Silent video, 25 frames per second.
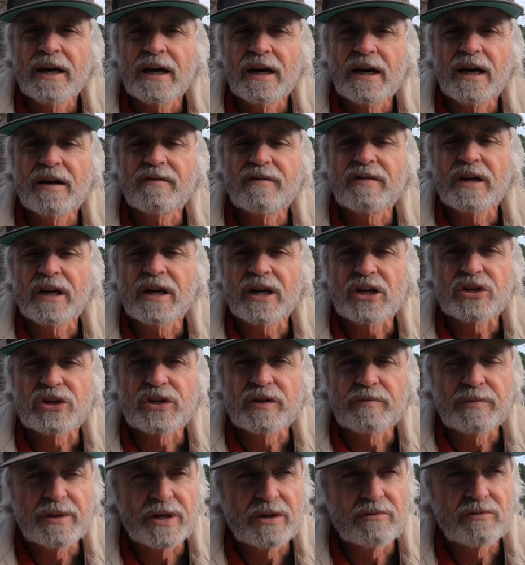I have the
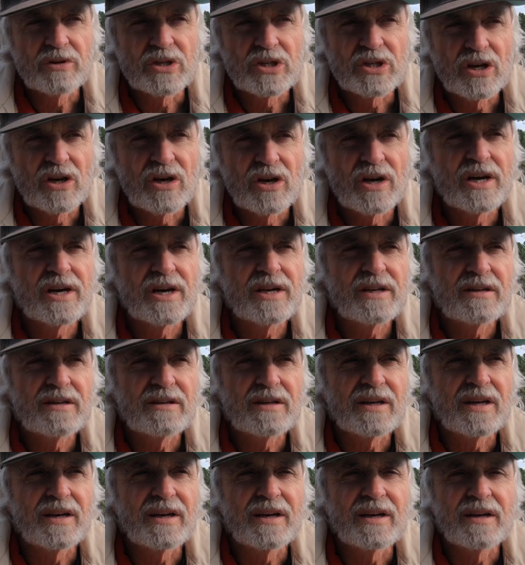luxury of being retired,
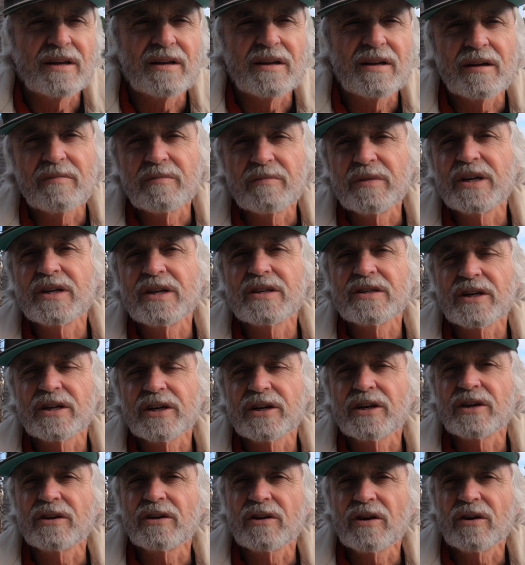and that means I
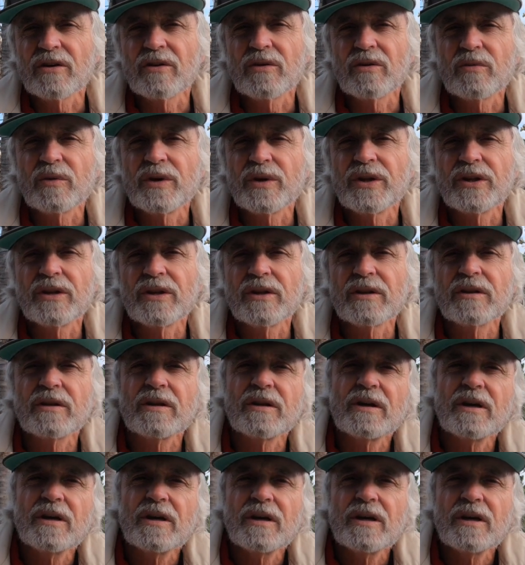can go when
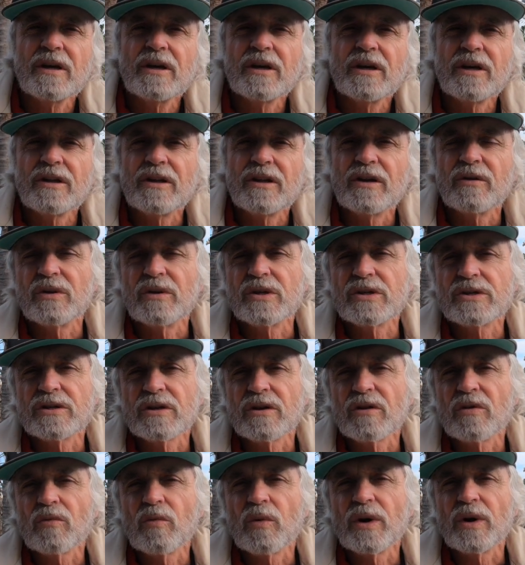there is
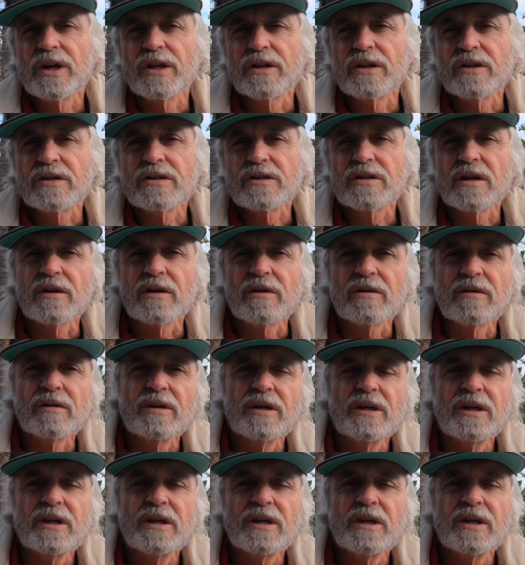no wind, so